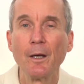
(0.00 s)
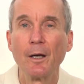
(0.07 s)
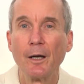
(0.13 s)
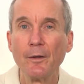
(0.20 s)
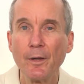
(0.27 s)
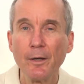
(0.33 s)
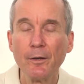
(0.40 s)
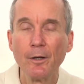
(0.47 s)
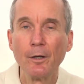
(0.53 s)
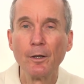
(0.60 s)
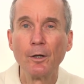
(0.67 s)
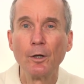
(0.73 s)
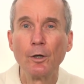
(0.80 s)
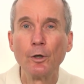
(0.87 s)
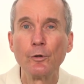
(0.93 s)
And then
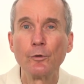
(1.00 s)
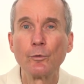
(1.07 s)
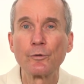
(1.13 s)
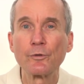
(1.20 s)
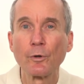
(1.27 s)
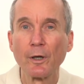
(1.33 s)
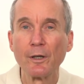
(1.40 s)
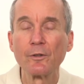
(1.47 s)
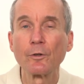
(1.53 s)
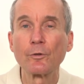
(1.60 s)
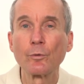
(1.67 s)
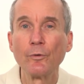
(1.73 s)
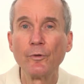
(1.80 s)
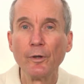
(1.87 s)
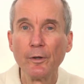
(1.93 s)
you surrender
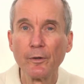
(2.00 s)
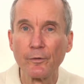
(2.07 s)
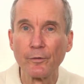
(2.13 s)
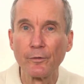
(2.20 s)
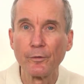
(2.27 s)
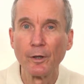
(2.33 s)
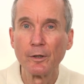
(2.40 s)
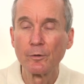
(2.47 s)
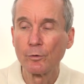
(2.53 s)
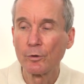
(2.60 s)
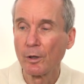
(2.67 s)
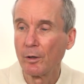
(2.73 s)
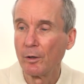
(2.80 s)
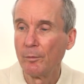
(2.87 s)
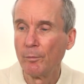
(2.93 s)
to this and you
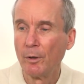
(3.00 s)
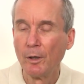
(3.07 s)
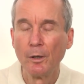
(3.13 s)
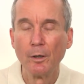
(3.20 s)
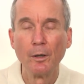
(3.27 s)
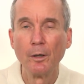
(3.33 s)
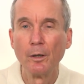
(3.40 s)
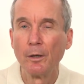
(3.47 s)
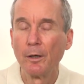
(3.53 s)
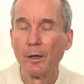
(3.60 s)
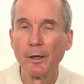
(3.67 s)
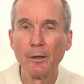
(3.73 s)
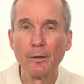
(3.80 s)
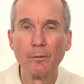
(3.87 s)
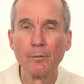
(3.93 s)
tell him,
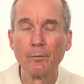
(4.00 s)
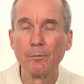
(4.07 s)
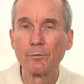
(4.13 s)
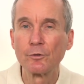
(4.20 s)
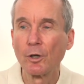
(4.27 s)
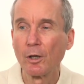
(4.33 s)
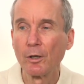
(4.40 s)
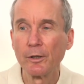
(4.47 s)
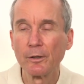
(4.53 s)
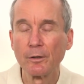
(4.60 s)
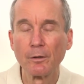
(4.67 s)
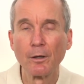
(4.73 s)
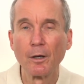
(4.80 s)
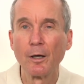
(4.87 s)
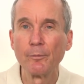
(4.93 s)
hey, darling,
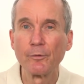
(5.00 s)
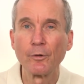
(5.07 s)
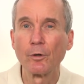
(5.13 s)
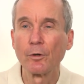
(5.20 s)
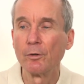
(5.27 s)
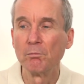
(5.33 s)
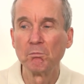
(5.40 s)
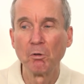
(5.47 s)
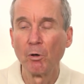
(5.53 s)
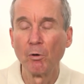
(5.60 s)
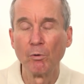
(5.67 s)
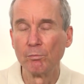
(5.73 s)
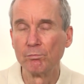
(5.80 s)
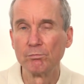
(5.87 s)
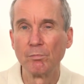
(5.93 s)
I'm sorry.
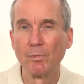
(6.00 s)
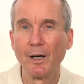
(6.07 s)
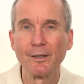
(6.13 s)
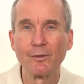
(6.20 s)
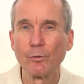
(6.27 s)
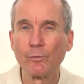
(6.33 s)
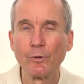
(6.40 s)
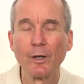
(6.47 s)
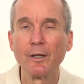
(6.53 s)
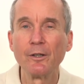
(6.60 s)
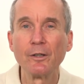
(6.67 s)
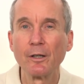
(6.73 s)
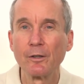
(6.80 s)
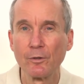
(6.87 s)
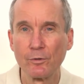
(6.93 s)
No, I don't feel
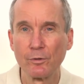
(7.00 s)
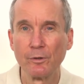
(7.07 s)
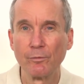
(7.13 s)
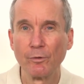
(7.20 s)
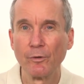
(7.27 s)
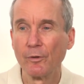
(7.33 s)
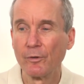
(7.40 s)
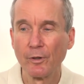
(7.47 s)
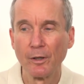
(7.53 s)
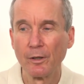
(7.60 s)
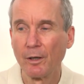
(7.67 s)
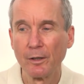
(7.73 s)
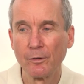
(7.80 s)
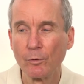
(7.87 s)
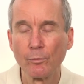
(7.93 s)
any energy for this.
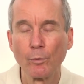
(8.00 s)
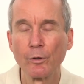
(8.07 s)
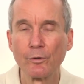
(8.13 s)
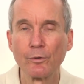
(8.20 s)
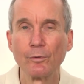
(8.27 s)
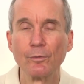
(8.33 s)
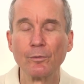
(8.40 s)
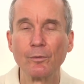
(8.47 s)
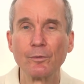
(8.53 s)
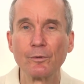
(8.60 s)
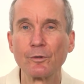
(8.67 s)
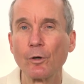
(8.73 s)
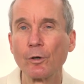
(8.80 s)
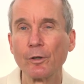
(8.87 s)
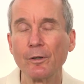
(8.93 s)
I don't want to.
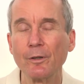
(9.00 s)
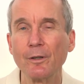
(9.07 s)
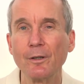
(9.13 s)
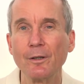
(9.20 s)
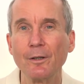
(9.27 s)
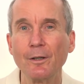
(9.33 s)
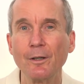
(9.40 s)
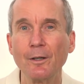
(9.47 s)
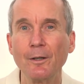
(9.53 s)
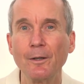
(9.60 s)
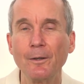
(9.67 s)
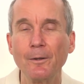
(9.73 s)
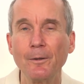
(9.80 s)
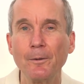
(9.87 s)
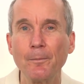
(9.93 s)
Sorry.
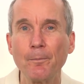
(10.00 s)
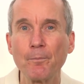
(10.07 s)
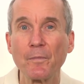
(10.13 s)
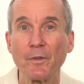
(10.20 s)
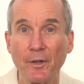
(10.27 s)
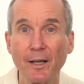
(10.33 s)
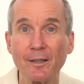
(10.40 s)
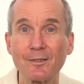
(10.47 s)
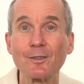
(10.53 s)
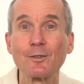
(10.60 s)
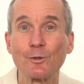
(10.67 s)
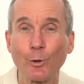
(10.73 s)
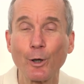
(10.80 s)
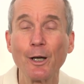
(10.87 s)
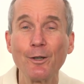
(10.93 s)
That's
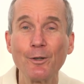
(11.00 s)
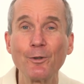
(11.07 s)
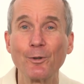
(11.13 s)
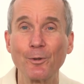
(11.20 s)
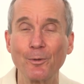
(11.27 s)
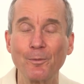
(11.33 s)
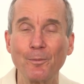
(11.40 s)
surrender.